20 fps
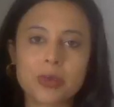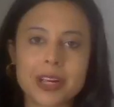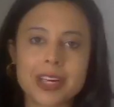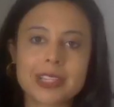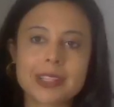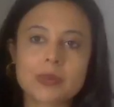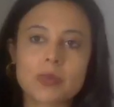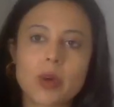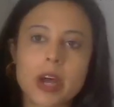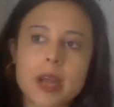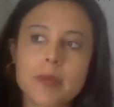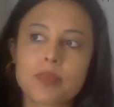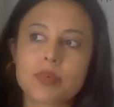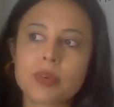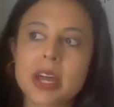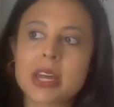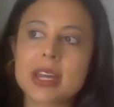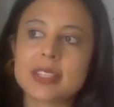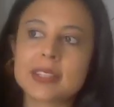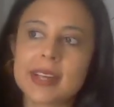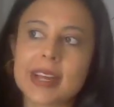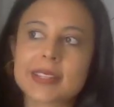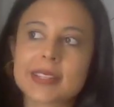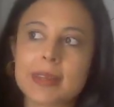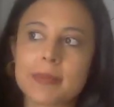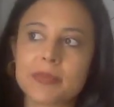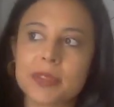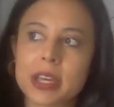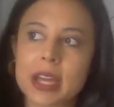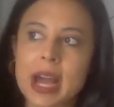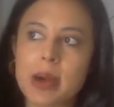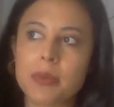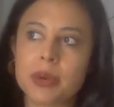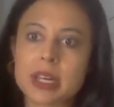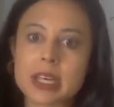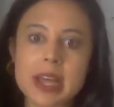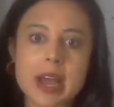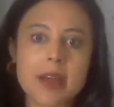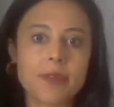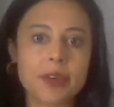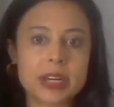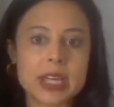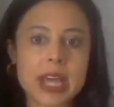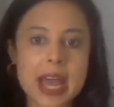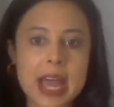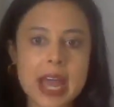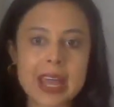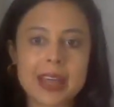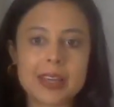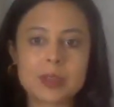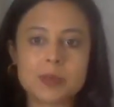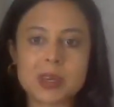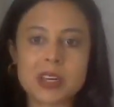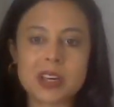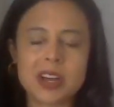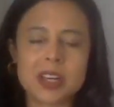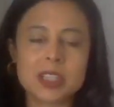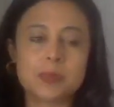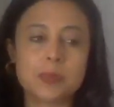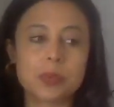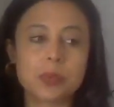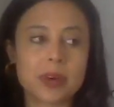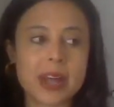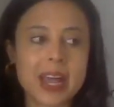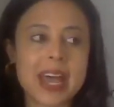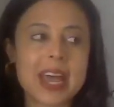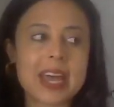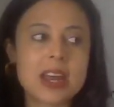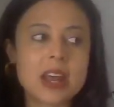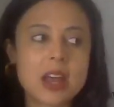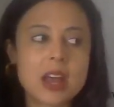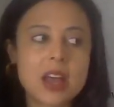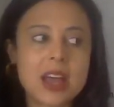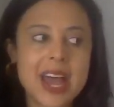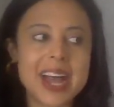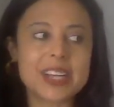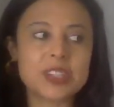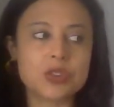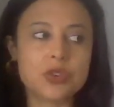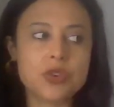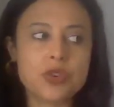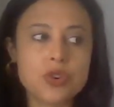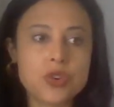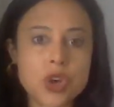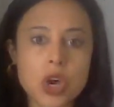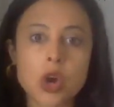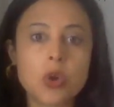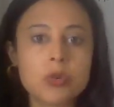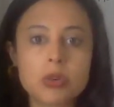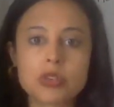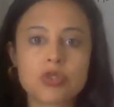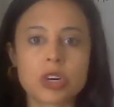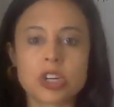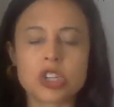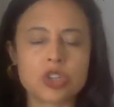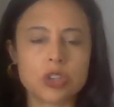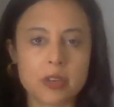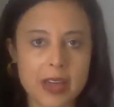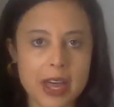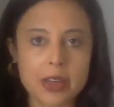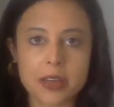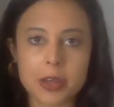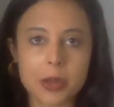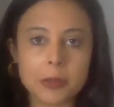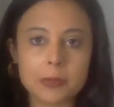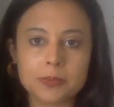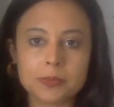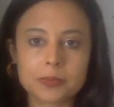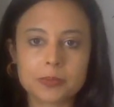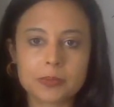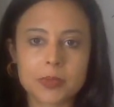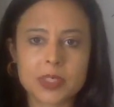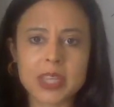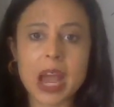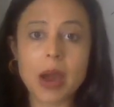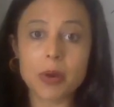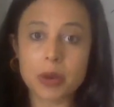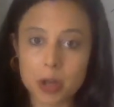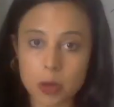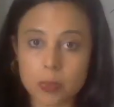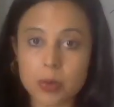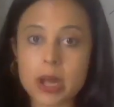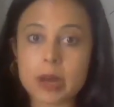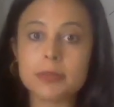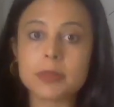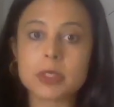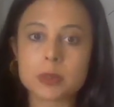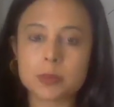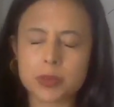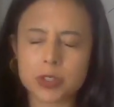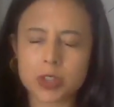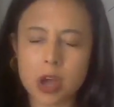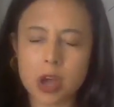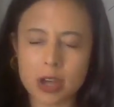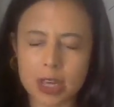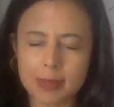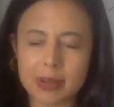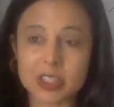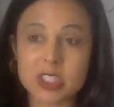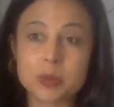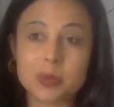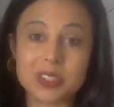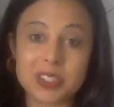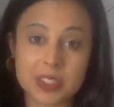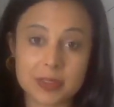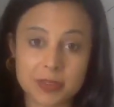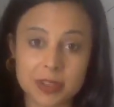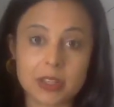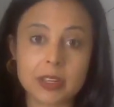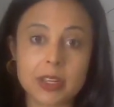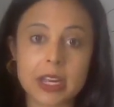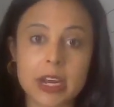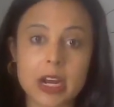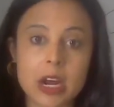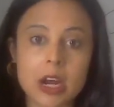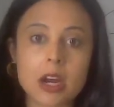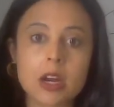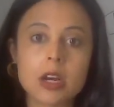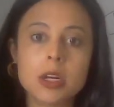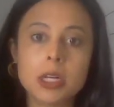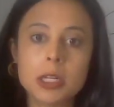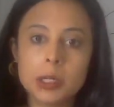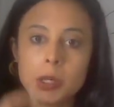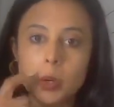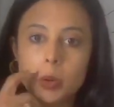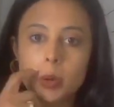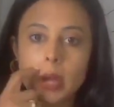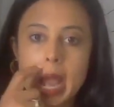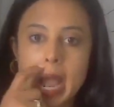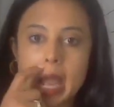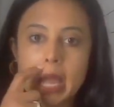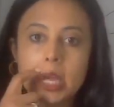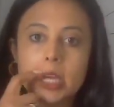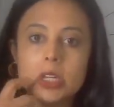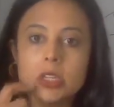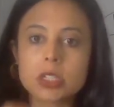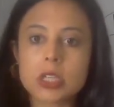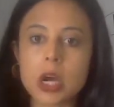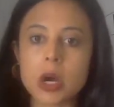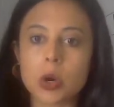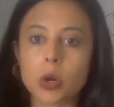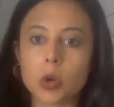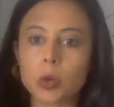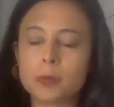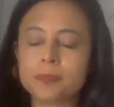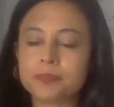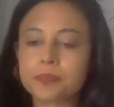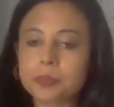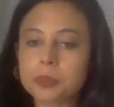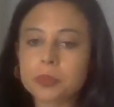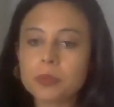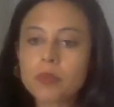reason why bread is not something I would eat every day is because bread has no nutritional value. Sourdough bread, I'm talking about specifically here. Okay, so